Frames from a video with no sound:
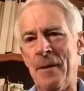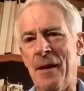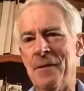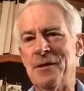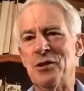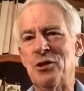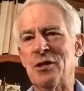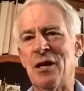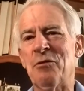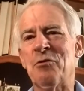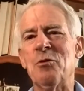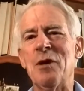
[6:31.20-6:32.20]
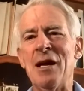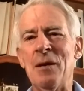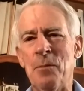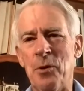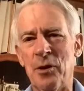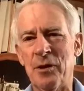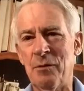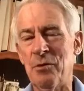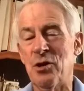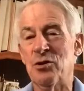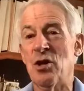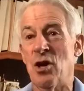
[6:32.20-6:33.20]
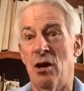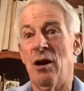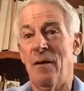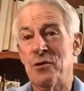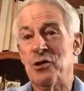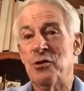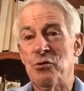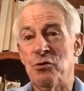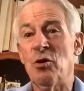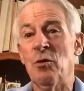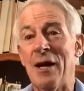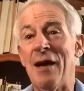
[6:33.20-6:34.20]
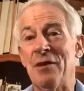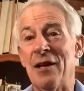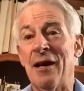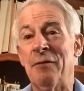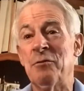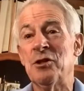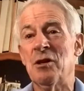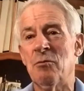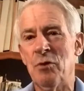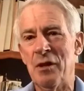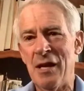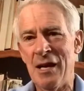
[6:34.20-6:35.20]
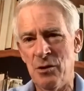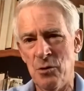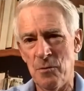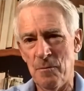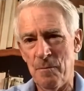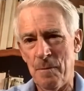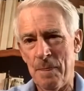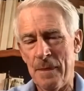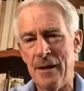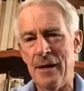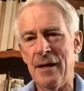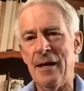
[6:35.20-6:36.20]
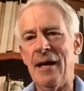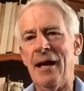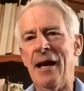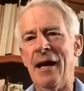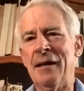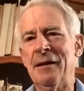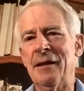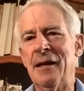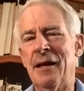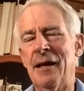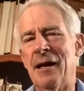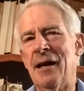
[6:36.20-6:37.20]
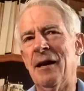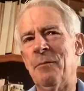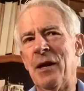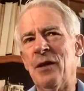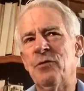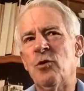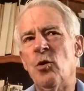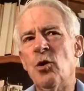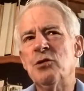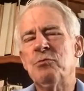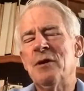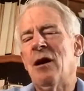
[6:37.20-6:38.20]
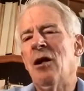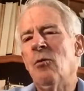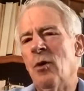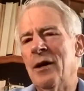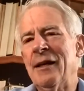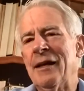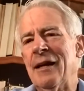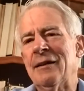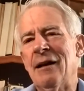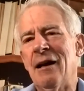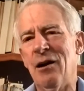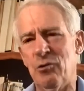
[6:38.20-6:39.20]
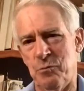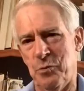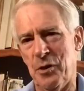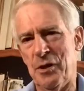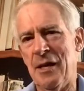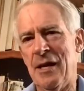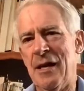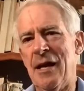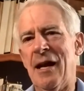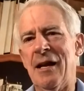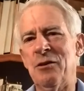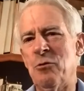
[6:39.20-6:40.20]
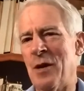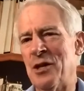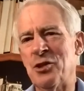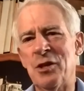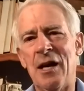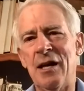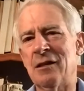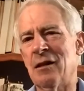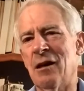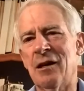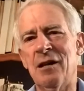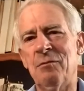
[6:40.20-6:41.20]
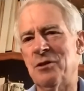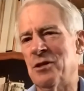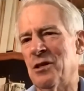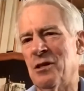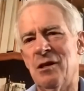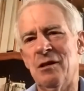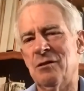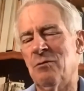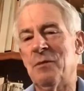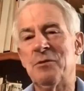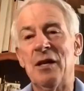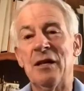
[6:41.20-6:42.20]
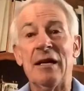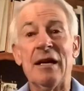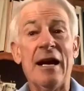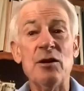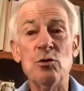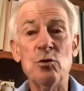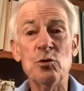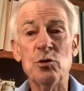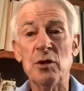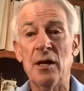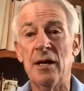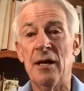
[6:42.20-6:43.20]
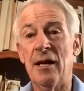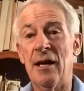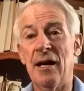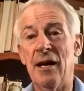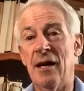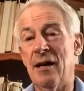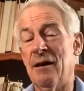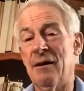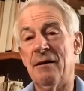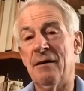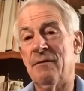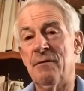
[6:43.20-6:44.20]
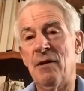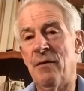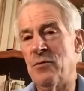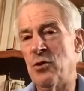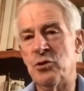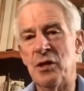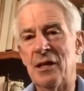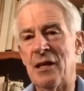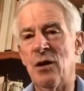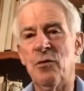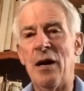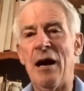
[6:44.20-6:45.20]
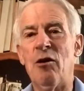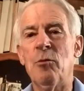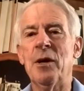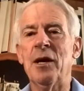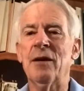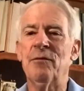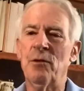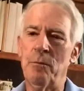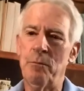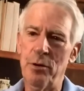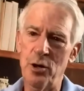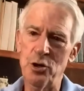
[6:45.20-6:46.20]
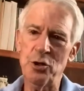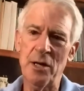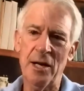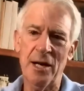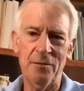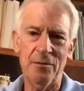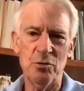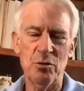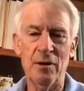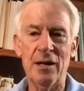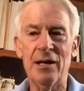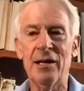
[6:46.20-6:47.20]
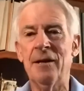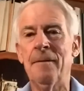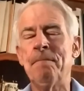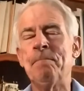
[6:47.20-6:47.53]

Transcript: And this is done through input, because obviously you don't have the language within you. And but of course, we all want to get to output. And you mentioned italki, which is a website that I use. I'm using it now for Arabic. For Persian, I have a tutor at LingQ.